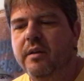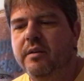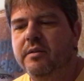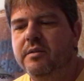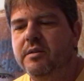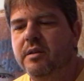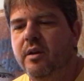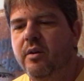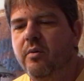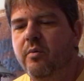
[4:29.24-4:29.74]

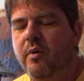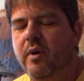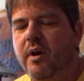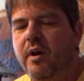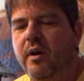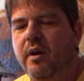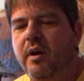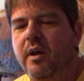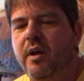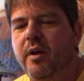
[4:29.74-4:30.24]

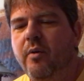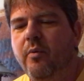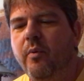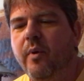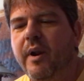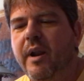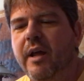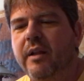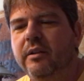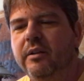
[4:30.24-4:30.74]
So
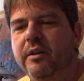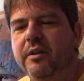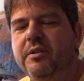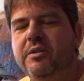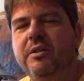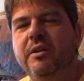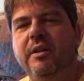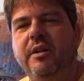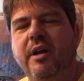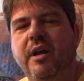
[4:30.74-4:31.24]
when I
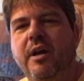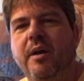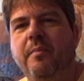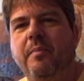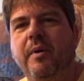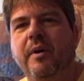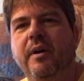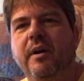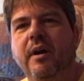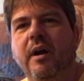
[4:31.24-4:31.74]
looked it up